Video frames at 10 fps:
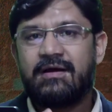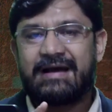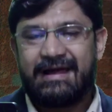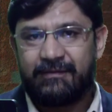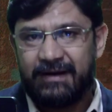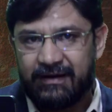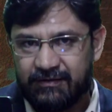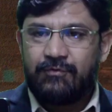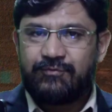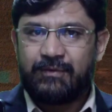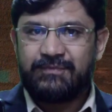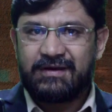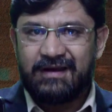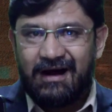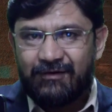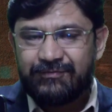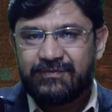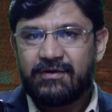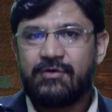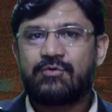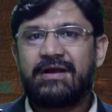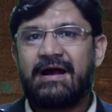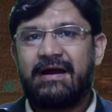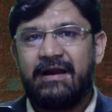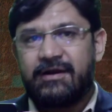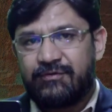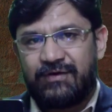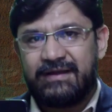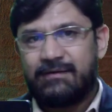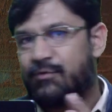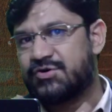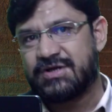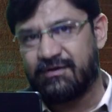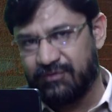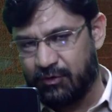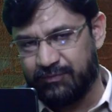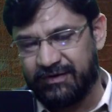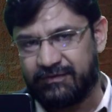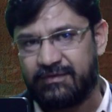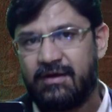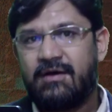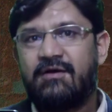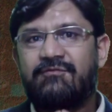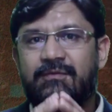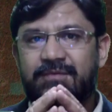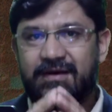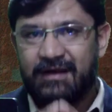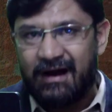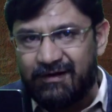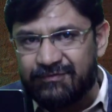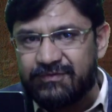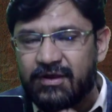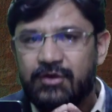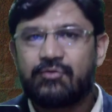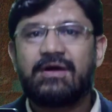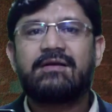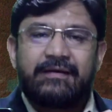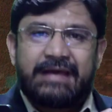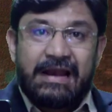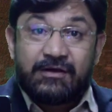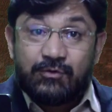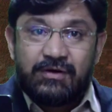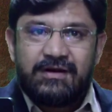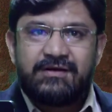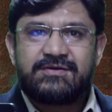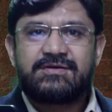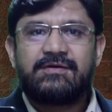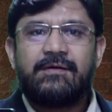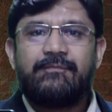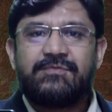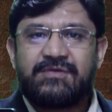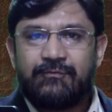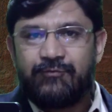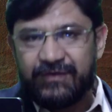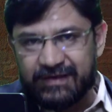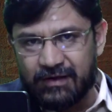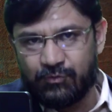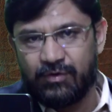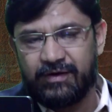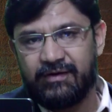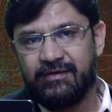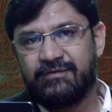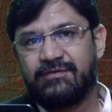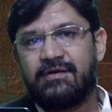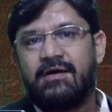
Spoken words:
kinematics, from the graphs you can identify the motion of the objects. From the graphs you can calculate some physical quantities,